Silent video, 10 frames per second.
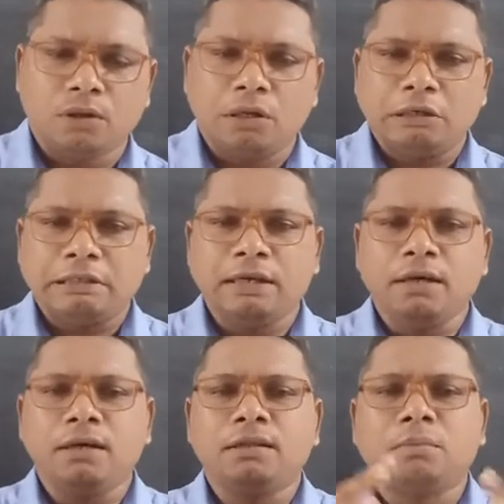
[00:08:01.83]

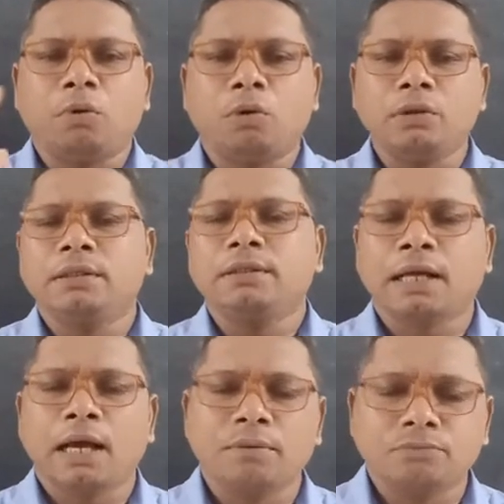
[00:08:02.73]
Till the morning
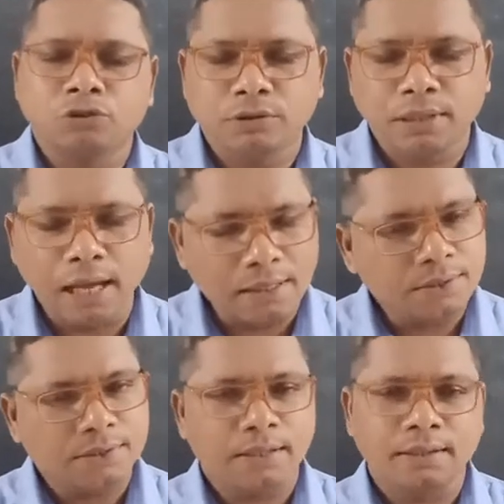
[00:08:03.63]
time, she
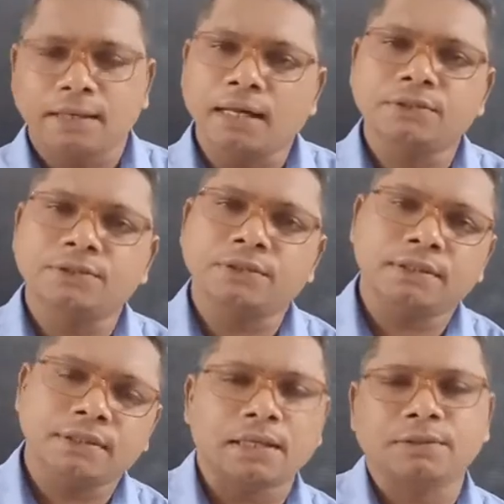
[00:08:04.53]
danced and danced and
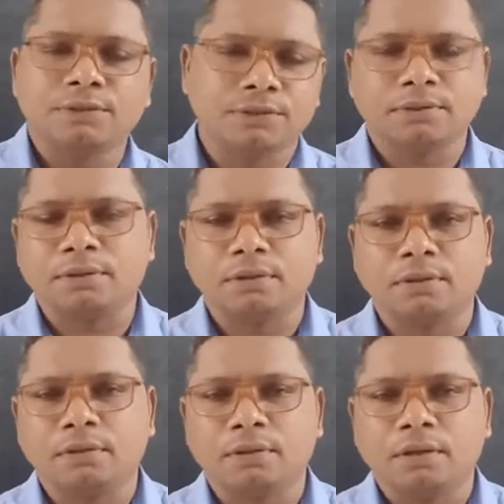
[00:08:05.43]
danced.
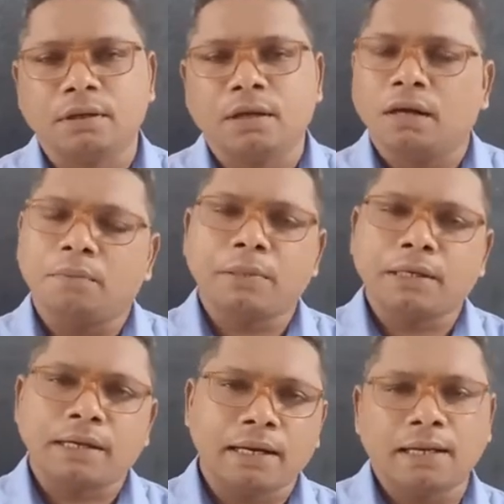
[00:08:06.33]
But
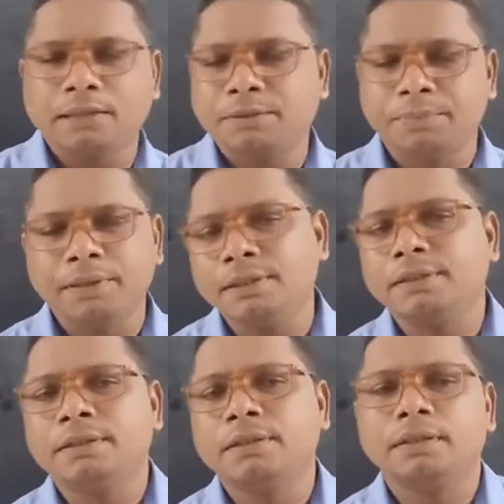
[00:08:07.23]
her husband
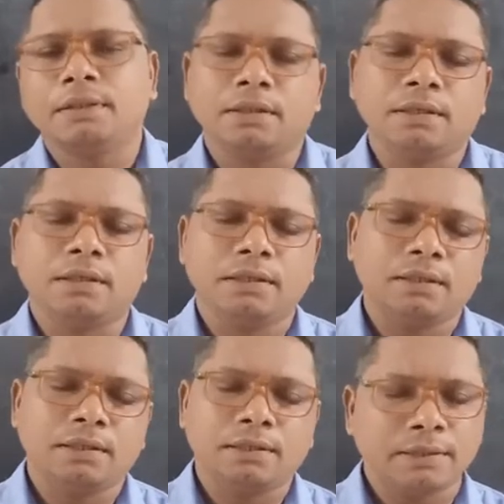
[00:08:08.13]

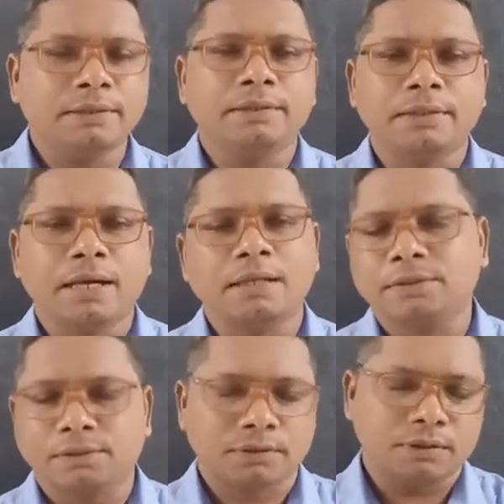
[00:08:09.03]
didn't dance,
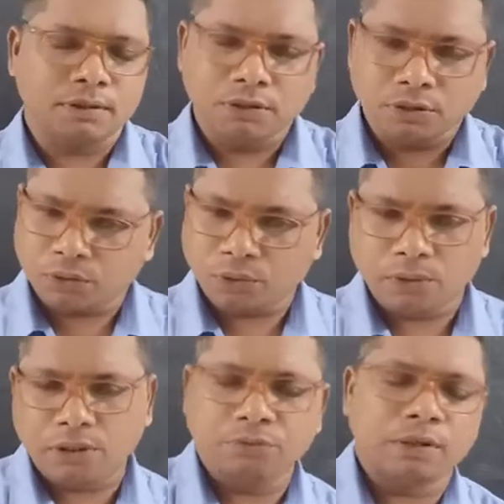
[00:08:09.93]
so
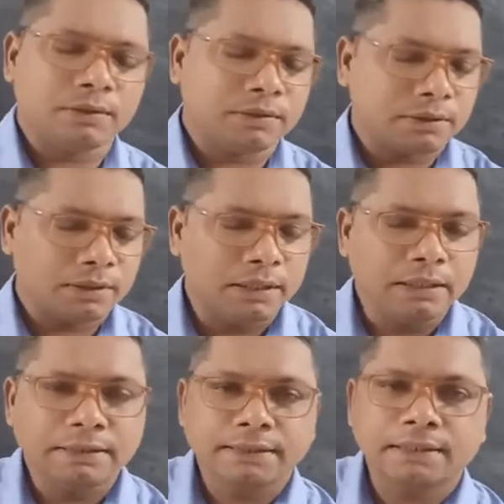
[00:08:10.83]
he was
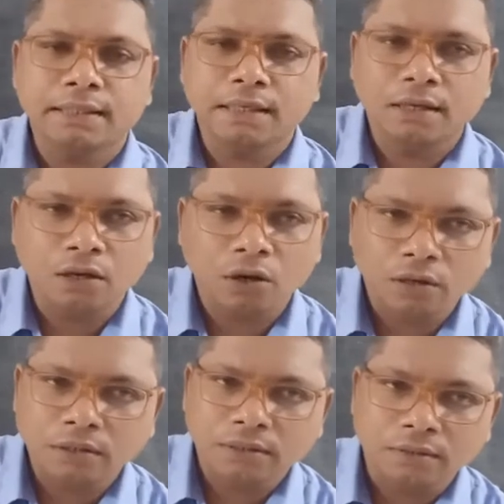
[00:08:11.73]
sitting in a
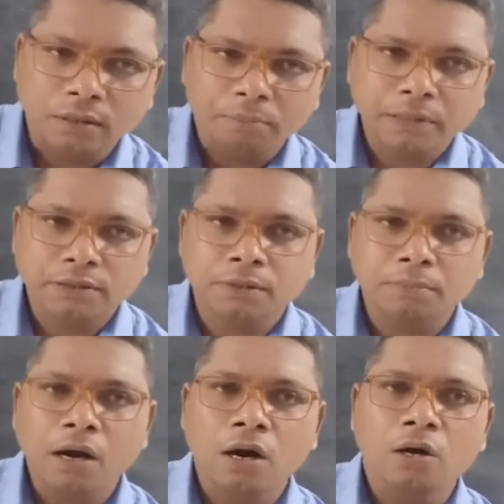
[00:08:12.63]
corner. But
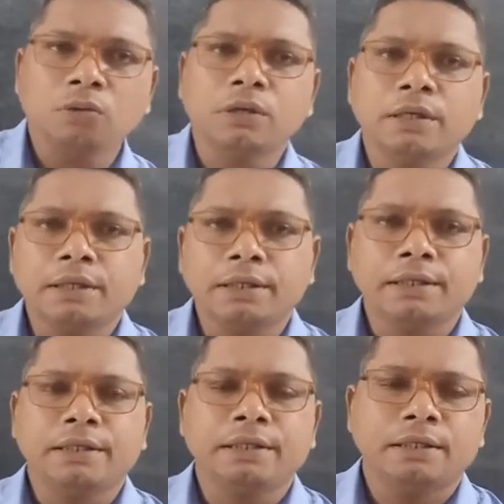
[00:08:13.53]
somehow
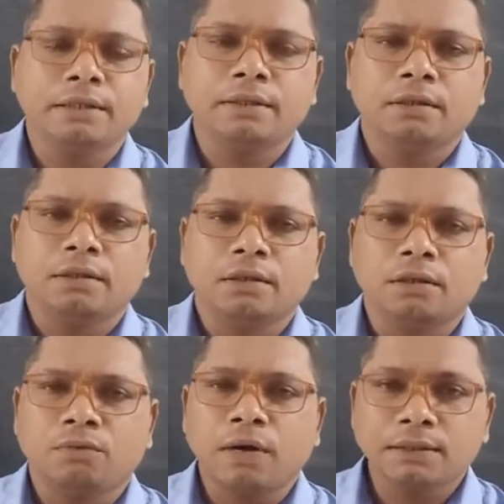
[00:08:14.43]
he
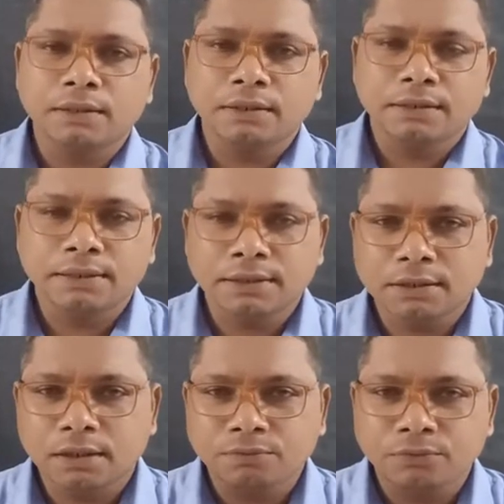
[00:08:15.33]
wasn't
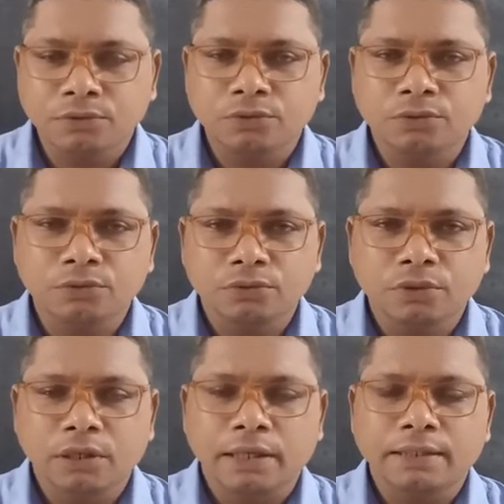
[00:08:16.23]
disturbed to
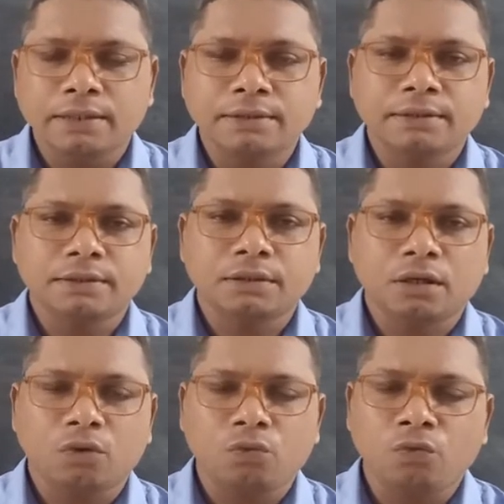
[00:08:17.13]
his
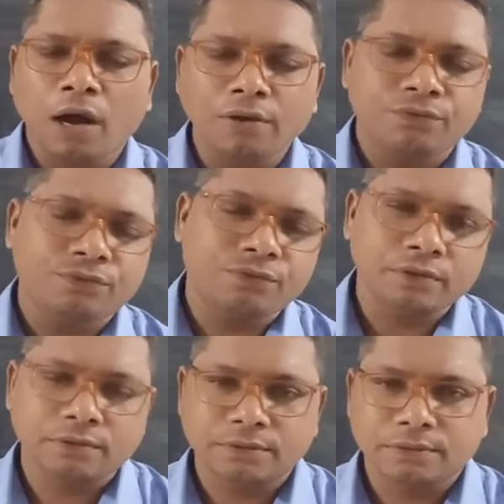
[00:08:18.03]
wife.
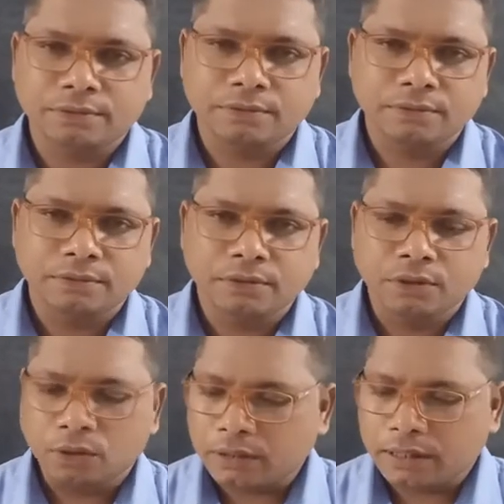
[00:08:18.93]

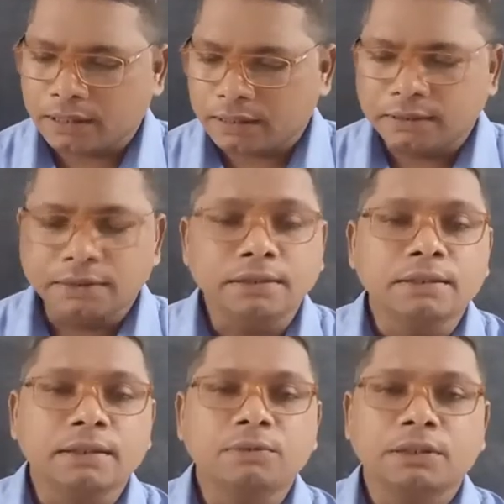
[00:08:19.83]
Okay,
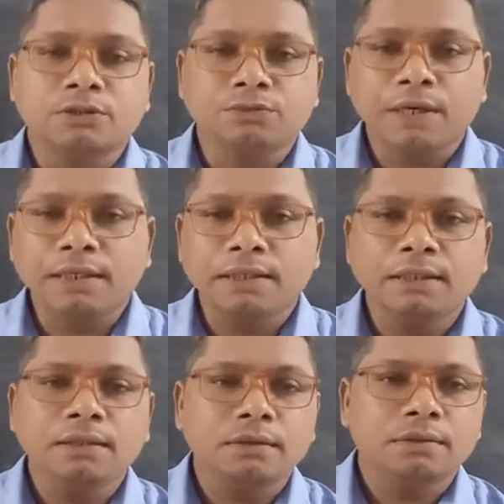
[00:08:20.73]
he was
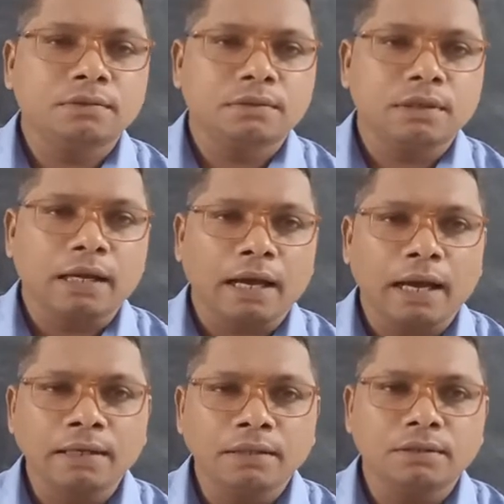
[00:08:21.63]
waiting,
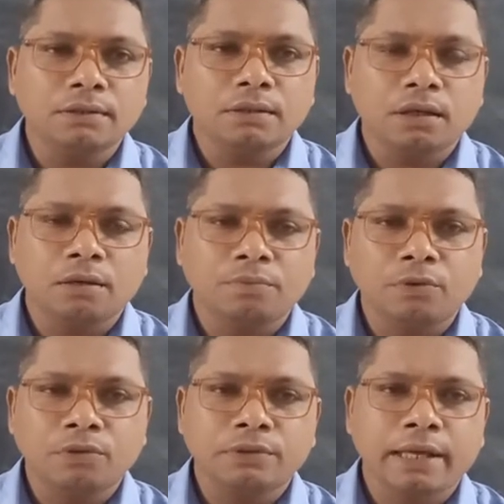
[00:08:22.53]
and
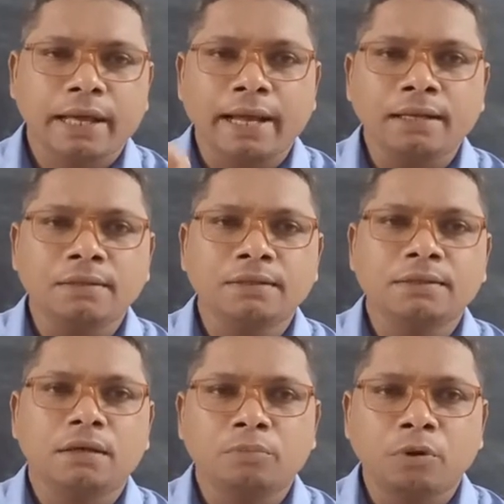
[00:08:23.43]
for the end
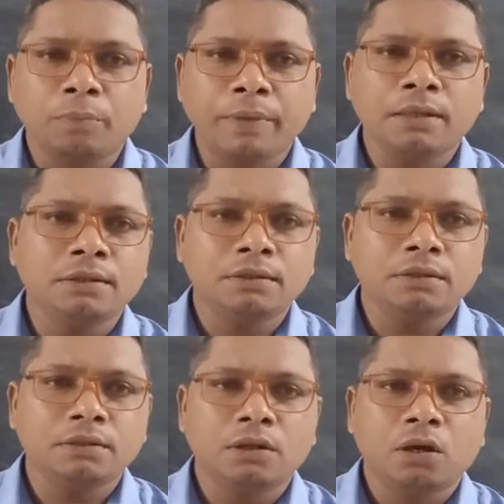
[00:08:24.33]
moment
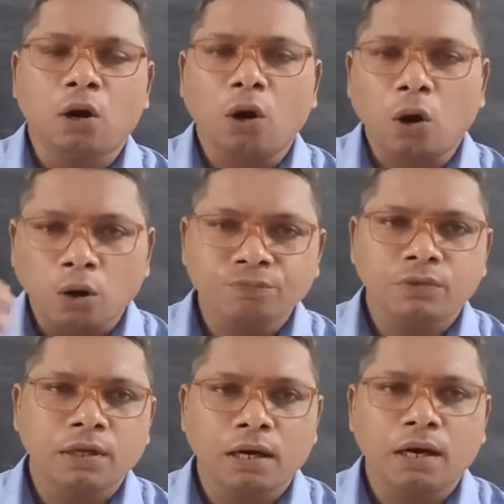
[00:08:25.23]
of
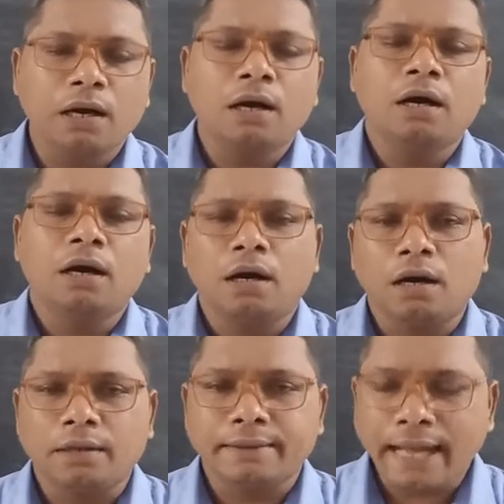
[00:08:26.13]

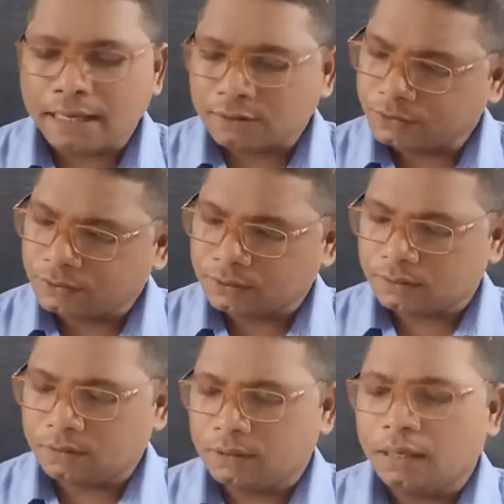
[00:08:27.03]
the dance,
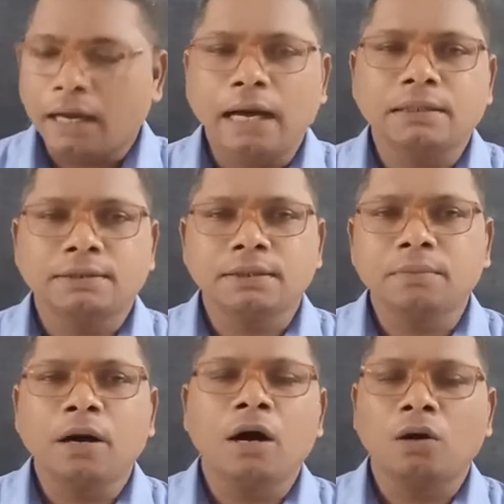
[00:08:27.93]
and
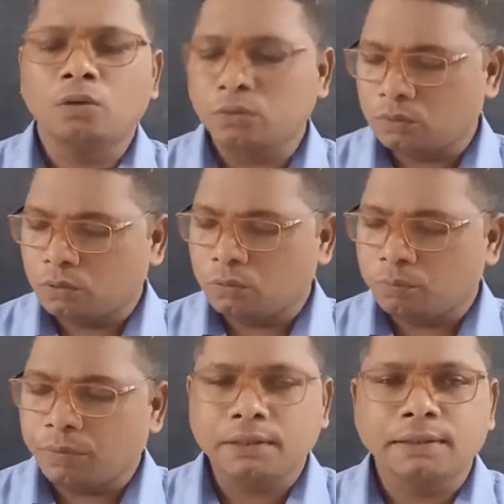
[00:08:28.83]
somehow
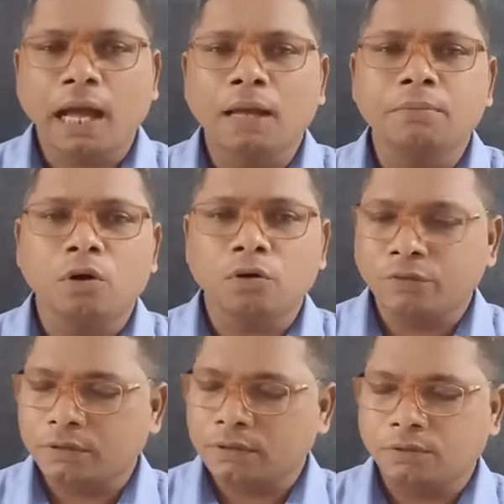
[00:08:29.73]
when the time
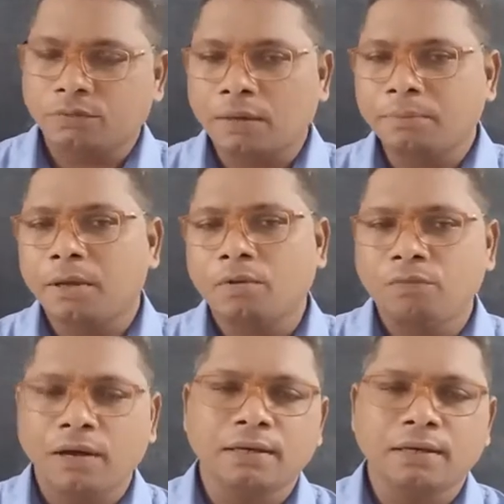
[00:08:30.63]
over, one by one